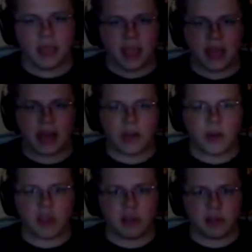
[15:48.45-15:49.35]
And I know I
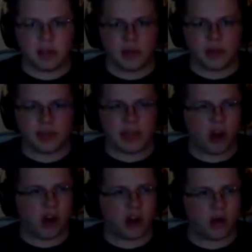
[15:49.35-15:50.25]
could be doing the
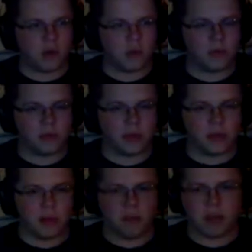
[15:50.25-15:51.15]
auto,
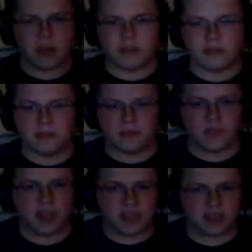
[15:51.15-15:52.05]
but
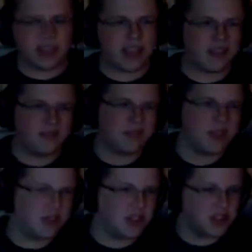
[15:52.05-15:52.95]
for the sake of, you
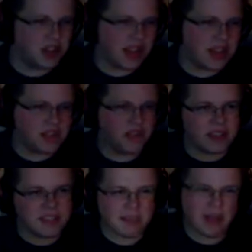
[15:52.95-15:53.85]
know, these are the last
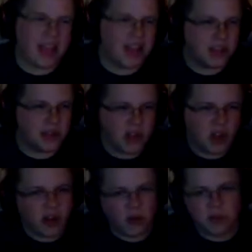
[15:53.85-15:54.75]
fights, I'm not going to use
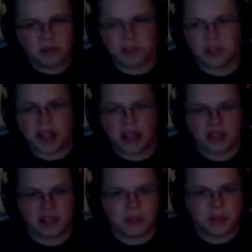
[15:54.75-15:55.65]
auto. I'm just going to
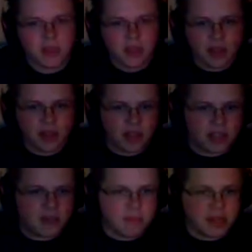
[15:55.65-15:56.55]
actually click
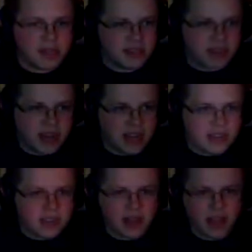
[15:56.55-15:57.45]
the buttons that I need to
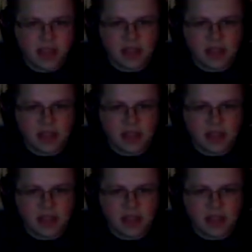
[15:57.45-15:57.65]
click.